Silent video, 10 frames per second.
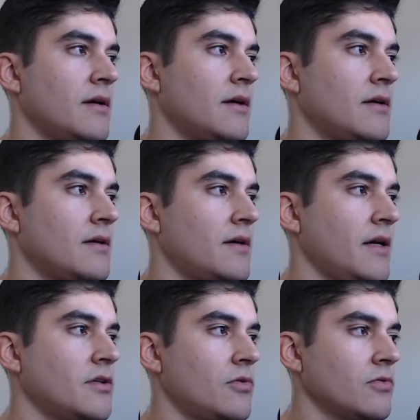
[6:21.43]
I
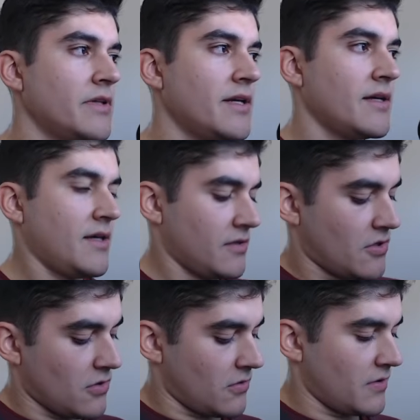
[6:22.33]
know that I can
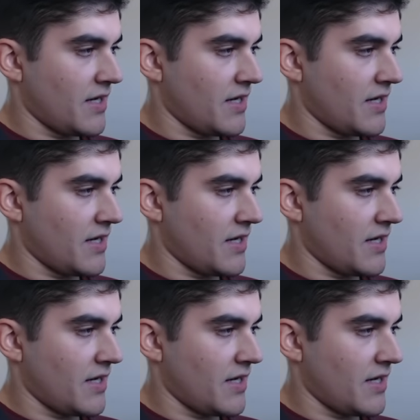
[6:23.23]
call